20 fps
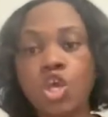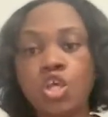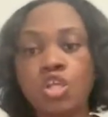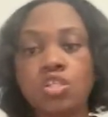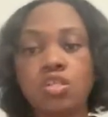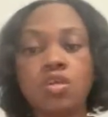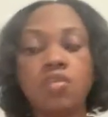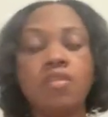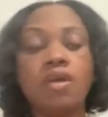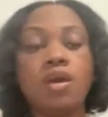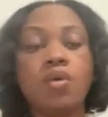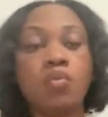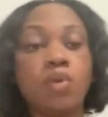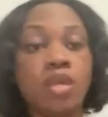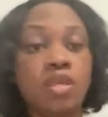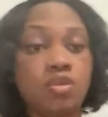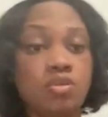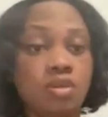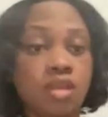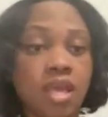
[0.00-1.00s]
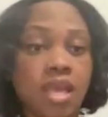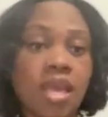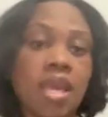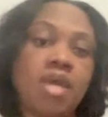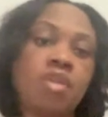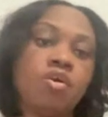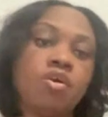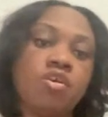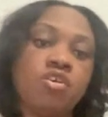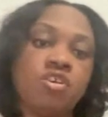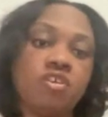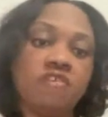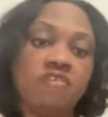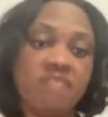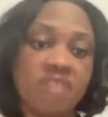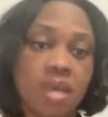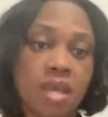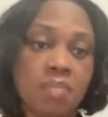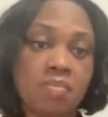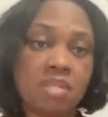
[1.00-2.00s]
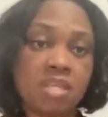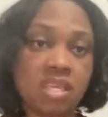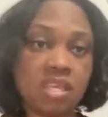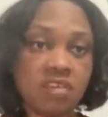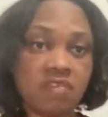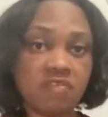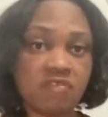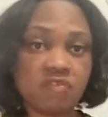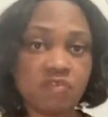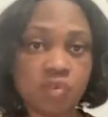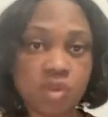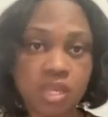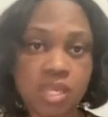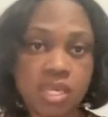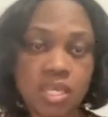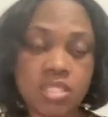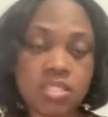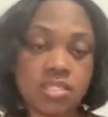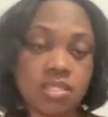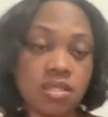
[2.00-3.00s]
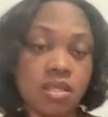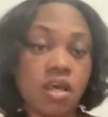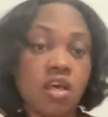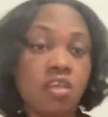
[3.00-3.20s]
So that way you can add all your family and friends and